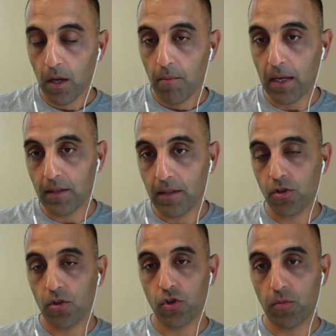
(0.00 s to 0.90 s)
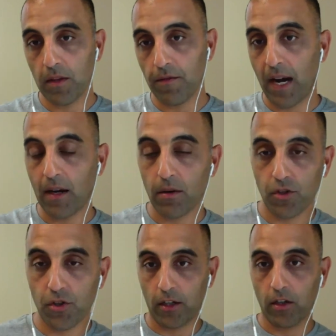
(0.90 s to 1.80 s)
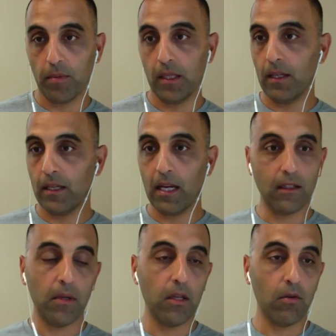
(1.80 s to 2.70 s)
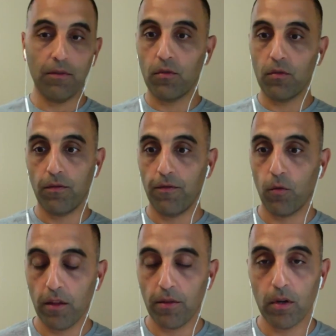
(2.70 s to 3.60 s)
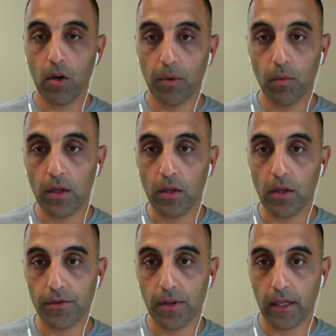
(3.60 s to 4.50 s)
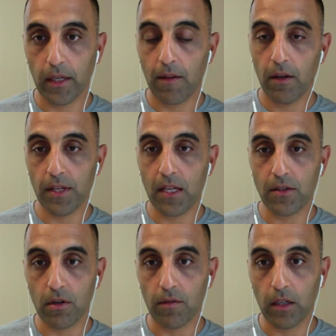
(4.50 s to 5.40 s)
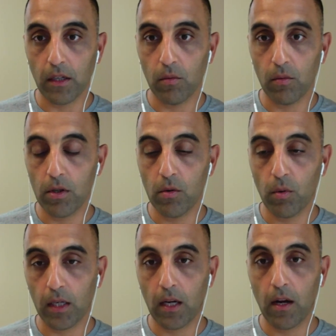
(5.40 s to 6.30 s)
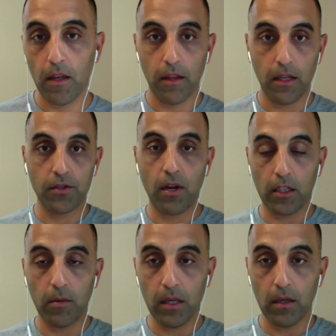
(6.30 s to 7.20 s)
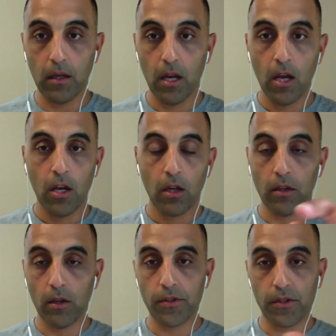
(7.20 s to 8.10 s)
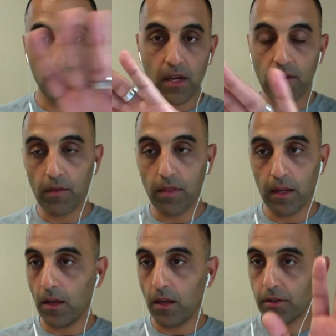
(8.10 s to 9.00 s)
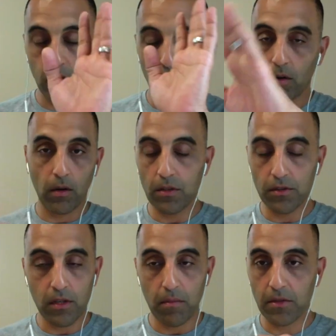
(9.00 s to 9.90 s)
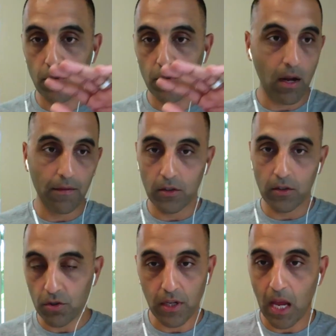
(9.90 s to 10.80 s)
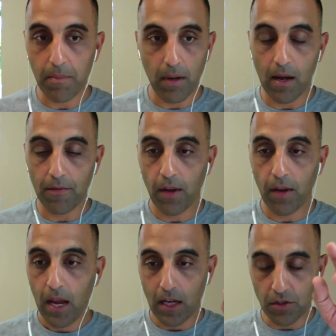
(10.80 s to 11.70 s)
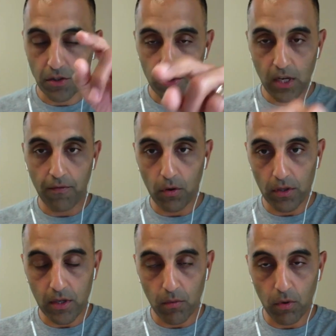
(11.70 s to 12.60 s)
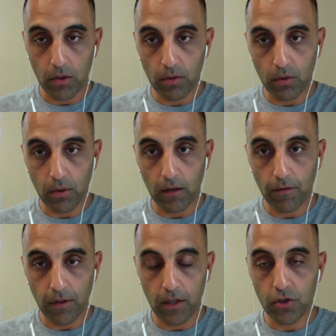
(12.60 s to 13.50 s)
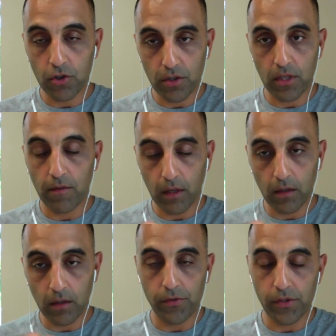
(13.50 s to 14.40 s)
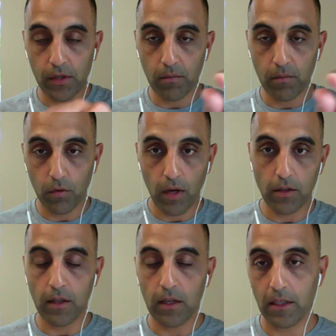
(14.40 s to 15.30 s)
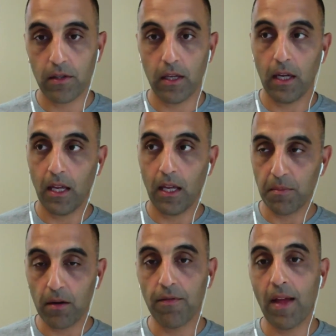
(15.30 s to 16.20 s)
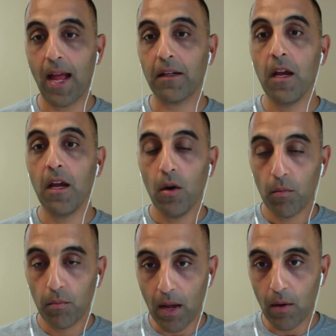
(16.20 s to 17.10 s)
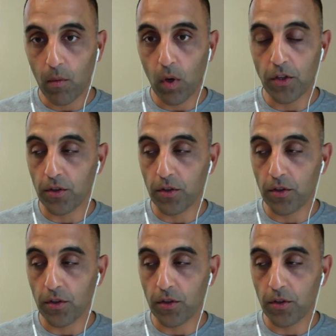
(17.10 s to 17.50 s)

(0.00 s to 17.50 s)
Meditation should be the virus checker being like, hey, dummy, you have 43 open windows. Like, how the hell is that serving you? Weren't you working on this document? Close and save everything else. Get your instant messenger off. Get your Skype off. And just stay focused on what you're doing. Finish it, save it, close it, move on to the next thing. As a matter of fact, when